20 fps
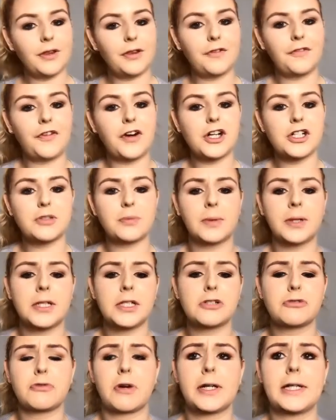the first
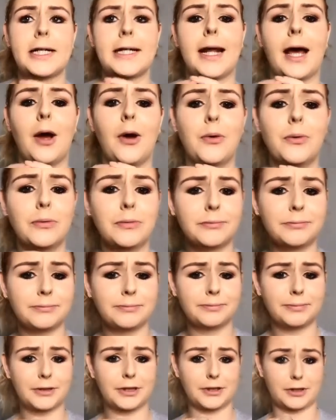one is running out
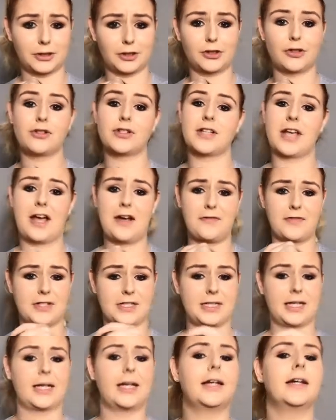because I use it
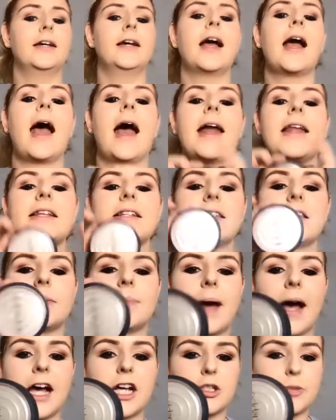every day, and it's
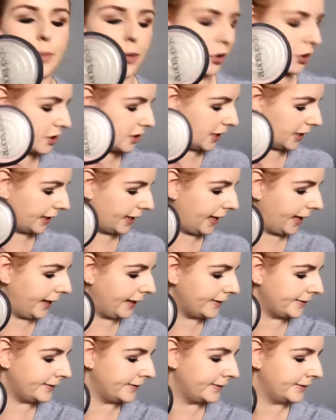Smashbox
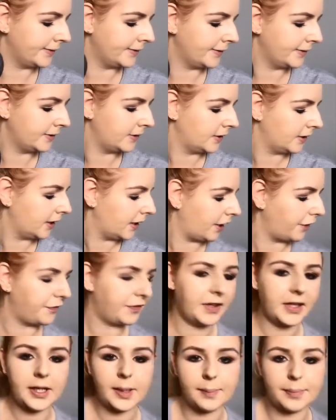again. I
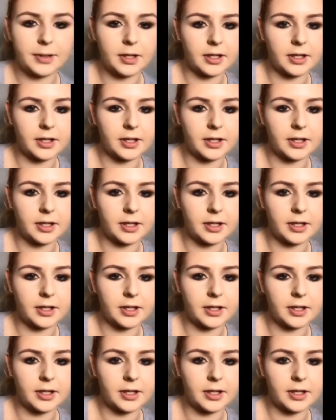feel like I'm